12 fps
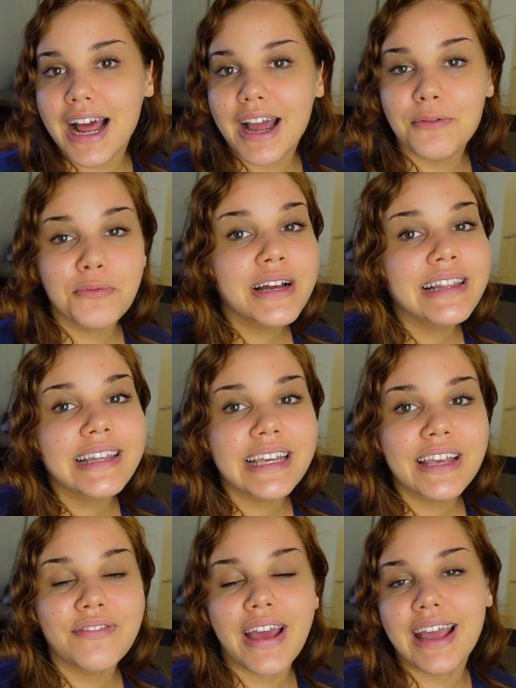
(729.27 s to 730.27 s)
I will
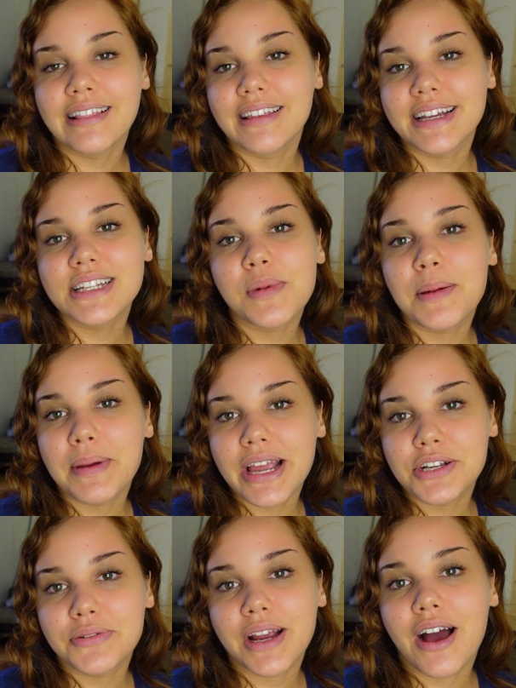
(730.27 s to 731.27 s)
leave a link to my
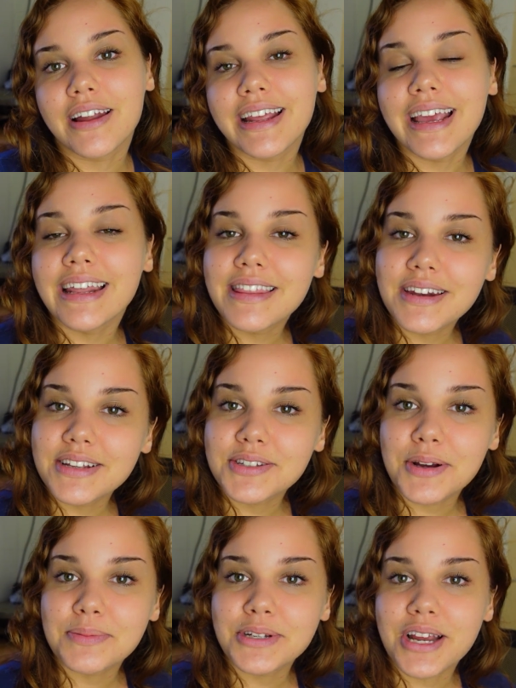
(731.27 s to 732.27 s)
Patreon in the
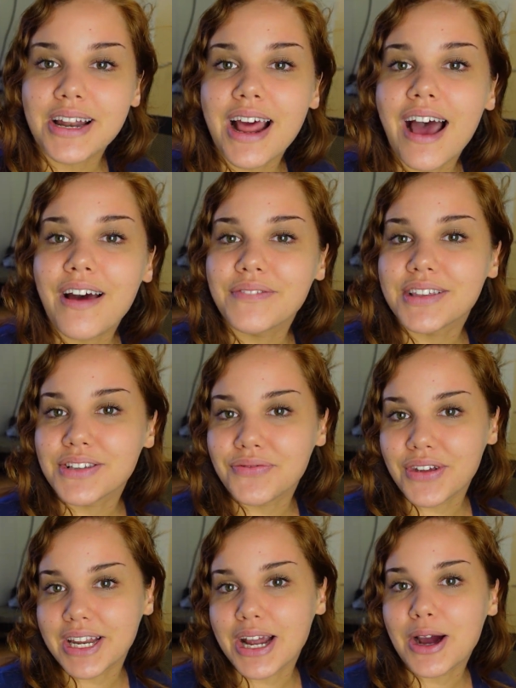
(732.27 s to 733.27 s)
description of this
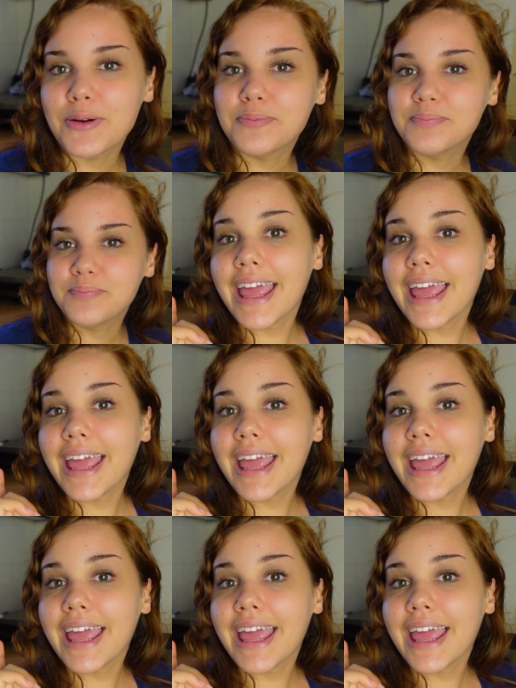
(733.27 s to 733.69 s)
video.